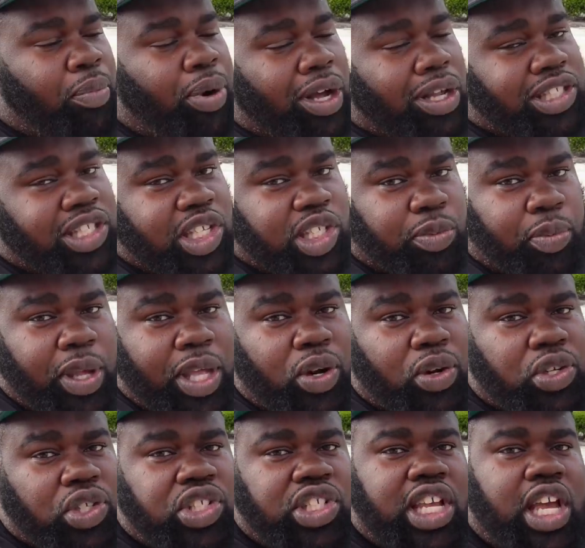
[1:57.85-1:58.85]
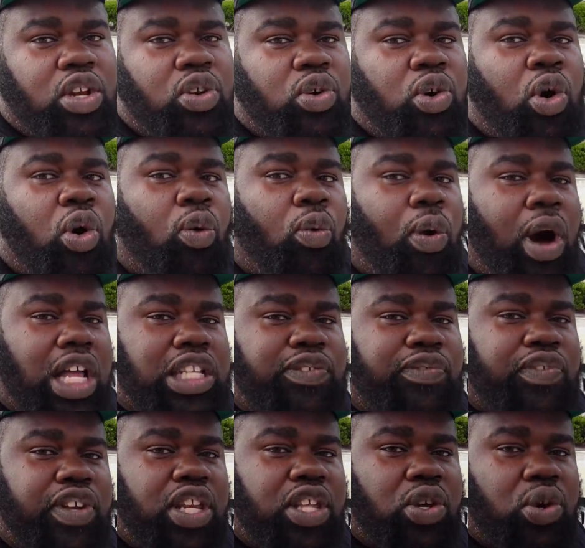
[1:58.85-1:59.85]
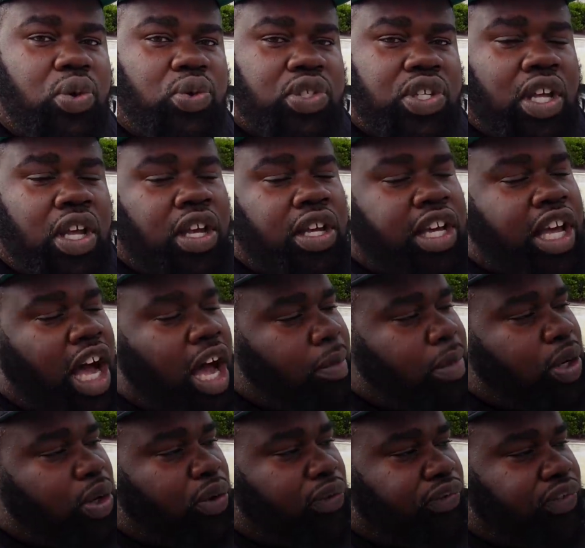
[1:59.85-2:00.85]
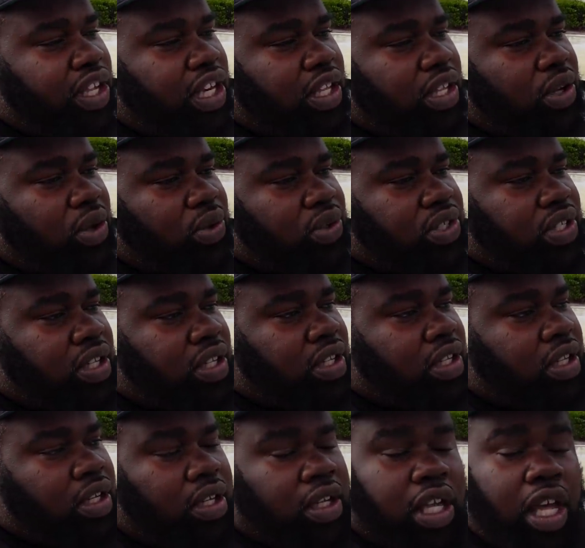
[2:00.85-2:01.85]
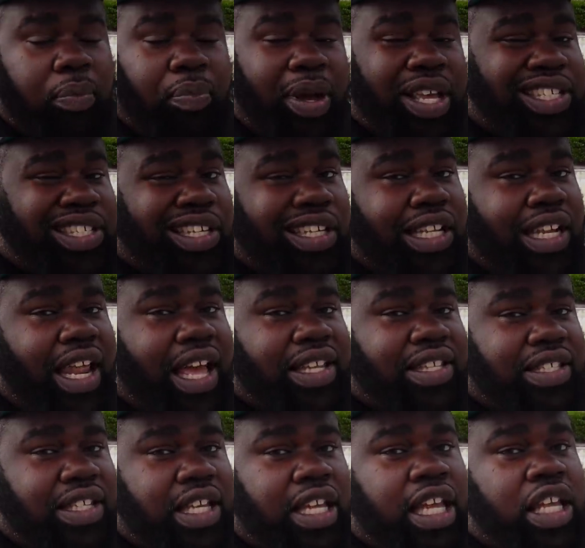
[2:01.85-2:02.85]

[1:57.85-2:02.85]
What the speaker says: Participate on the channel, watch videos, comment on videos, and basically that's it.